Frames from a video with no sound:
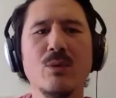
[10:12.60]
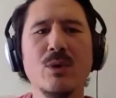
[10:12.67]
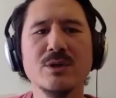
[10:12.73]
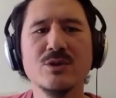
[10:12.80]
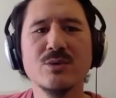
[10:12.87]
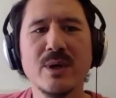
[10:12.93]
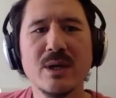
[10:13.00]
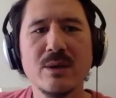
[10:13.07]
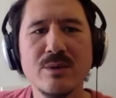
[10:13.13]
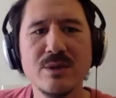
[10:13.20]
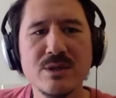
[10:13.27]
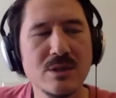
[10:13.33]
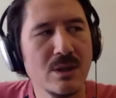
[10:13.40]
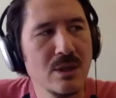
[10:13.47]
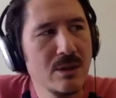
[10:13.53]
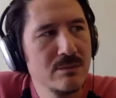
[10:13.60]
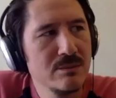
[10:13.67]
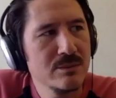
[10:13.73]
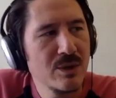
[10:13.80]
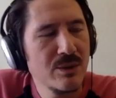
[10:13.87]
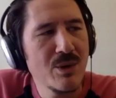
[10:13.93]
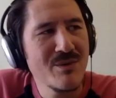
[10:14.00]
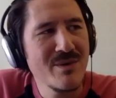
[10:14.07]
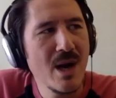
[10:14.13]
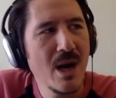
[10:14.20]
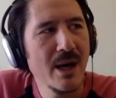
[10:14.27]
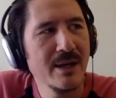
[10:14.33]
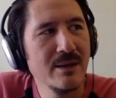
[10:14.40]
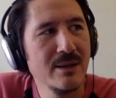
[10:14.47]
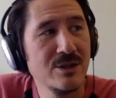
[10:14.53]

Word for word: once when I was um, around nine.